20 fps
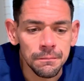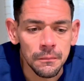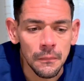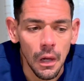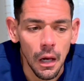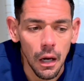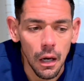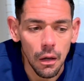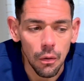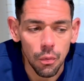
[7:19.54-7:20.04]

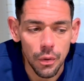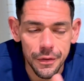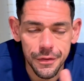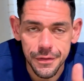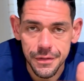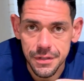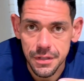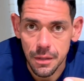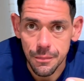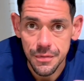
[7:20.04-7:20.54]
uh,
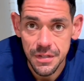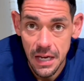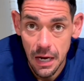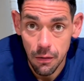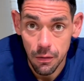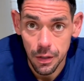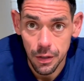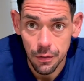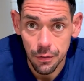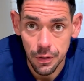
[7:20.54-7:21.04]
with some
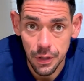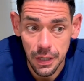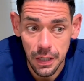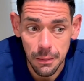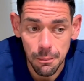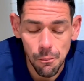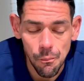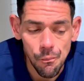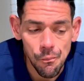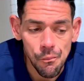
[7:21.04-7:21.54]
sour
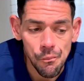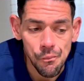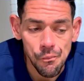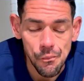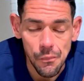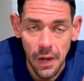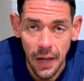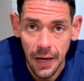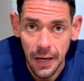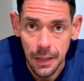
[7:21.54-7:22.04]
cream
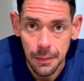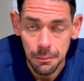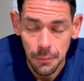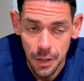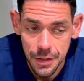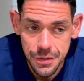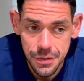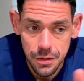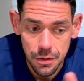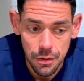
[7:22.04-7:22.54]
and
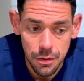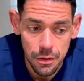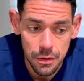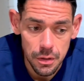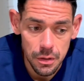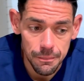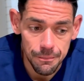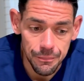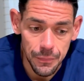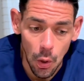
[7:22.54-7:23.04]

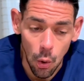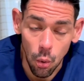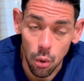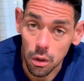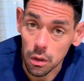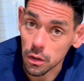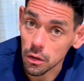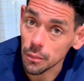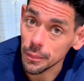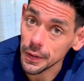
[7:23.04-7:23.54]
mustard or a
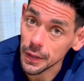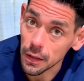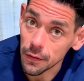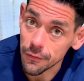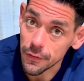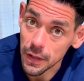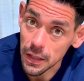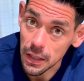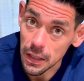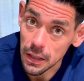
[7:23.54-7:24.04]
little bit
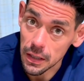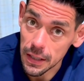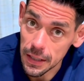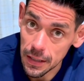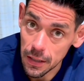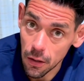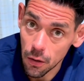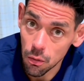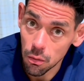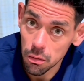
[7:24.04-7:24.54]
of the
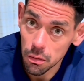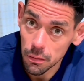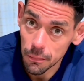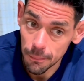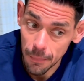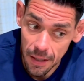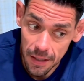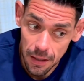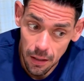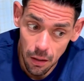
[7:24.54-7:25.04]
keto
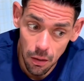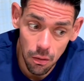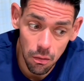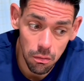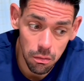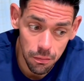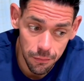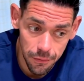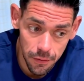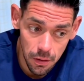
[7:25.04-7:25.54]

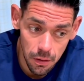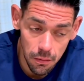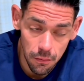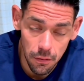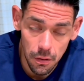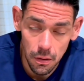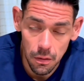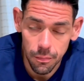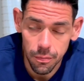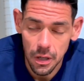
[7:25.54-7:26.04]
mayo, the,
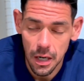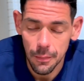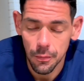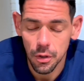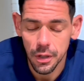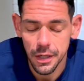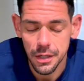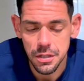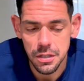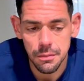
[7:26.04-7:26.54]
the Primal
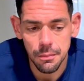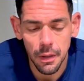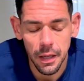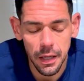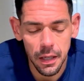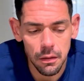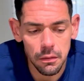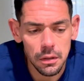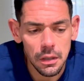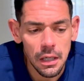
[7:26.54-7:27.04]
Kitchen
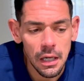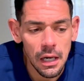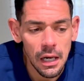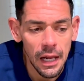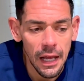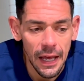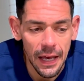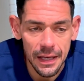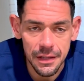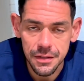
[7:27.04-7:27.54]
mayo.
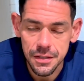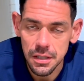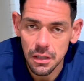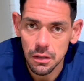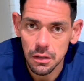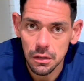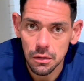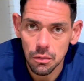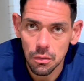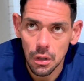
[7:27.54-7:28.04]
And
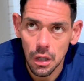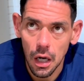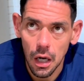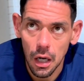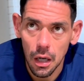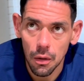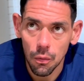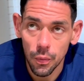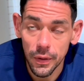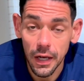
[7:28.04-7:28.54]
so
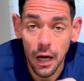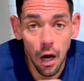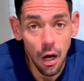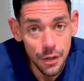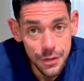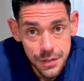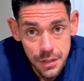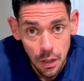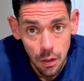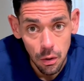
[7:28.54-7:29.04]
uh, we
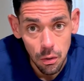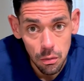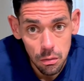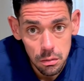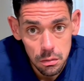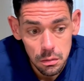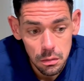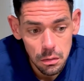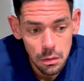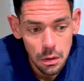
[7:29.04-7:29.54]

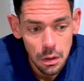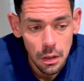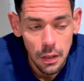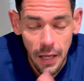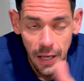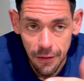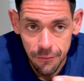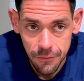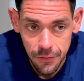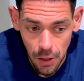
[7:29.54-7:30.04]
also
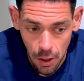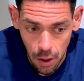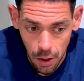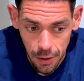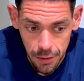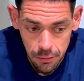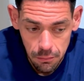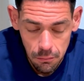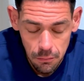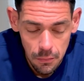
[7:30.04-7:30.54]
have
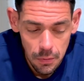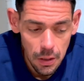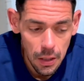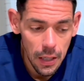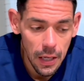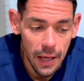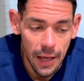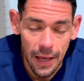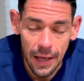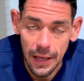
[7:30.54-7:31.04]
done
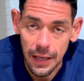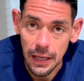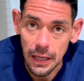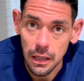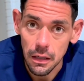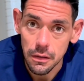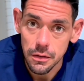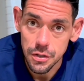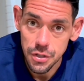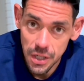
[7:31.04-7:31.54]

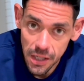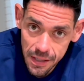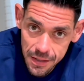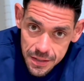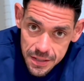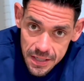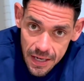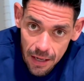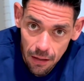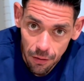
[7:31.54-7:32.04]
a chicken
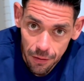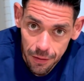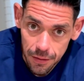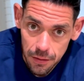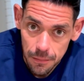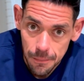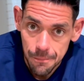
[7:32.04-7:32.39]
salad